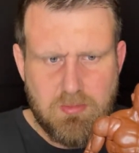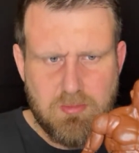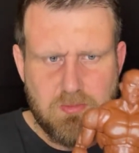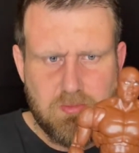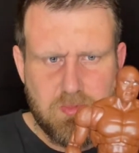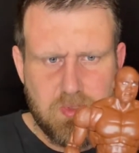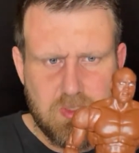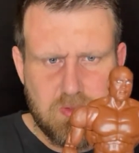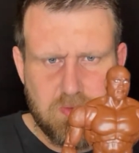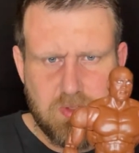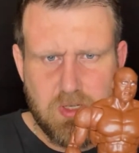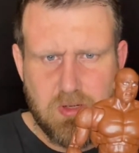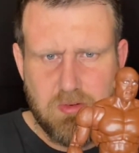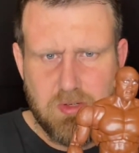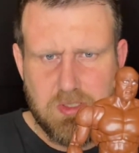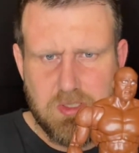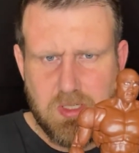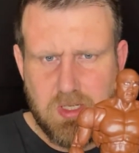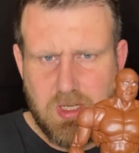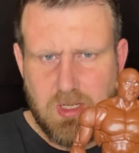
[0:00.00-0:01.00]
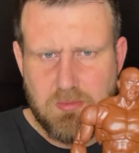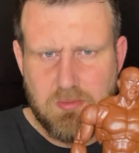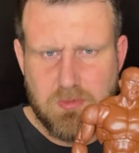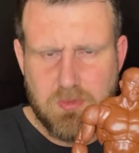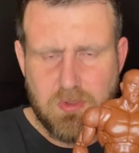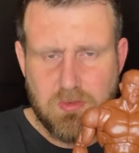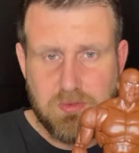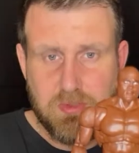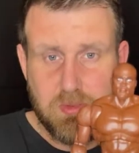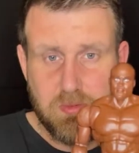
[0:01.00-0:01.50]
This figure originally came
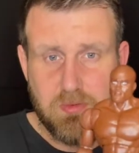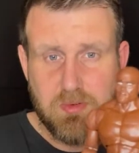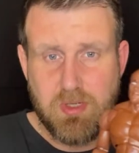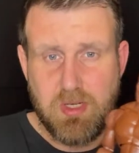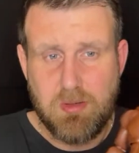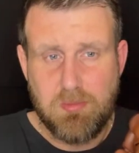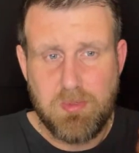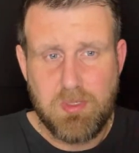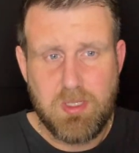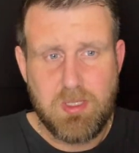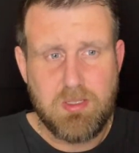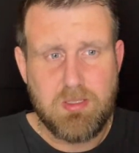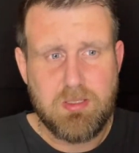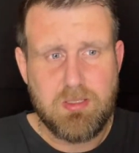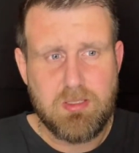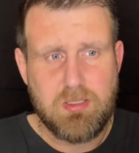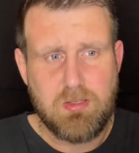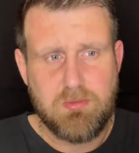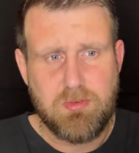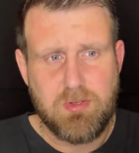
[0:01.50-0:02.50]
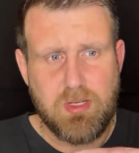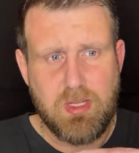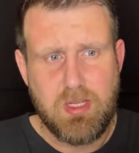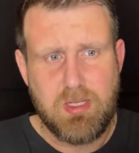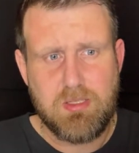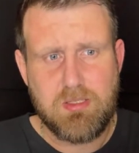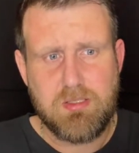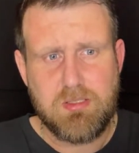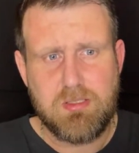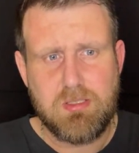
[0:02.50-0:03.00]
obviously with a couple of different
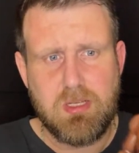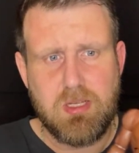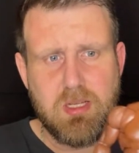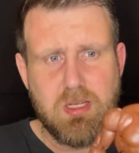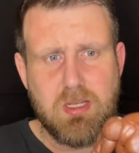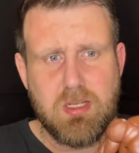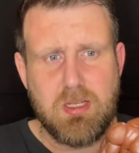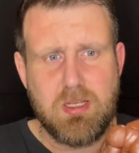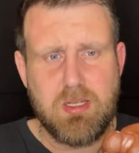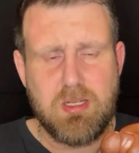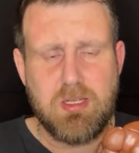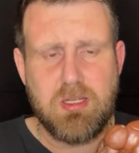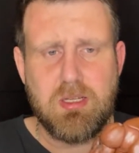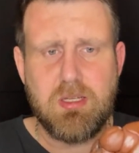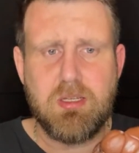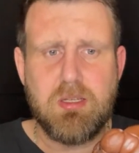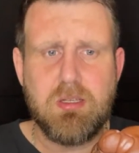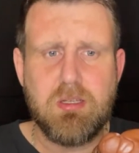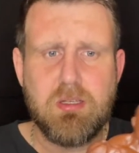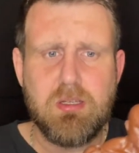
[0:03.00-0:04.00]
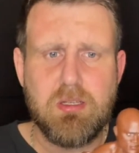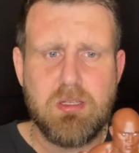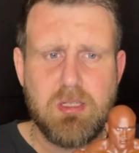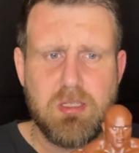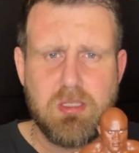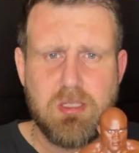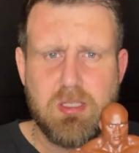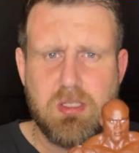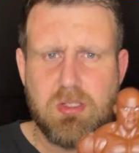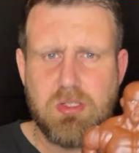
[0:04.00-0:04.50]
heads and a
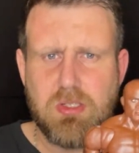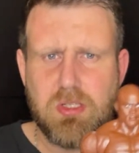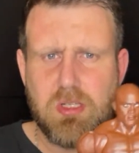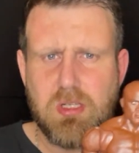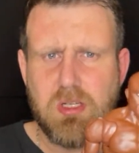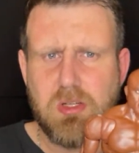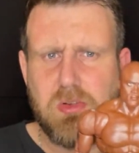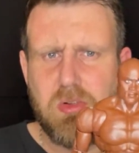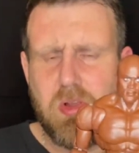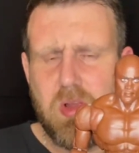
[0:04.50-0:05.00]
t-shirt.